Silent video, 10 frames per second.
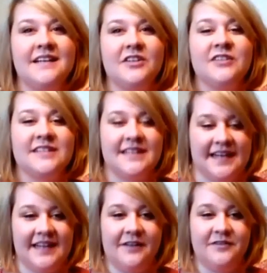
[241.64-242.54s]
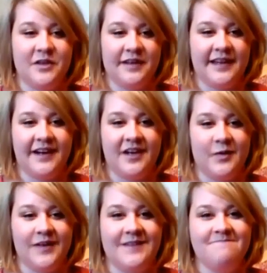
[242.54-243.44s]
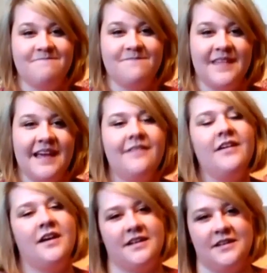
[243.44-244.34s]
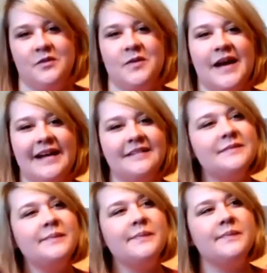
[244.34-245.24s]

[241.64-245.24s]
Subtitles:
Chris and I love to go to karaoke. Haven't gone in a little while,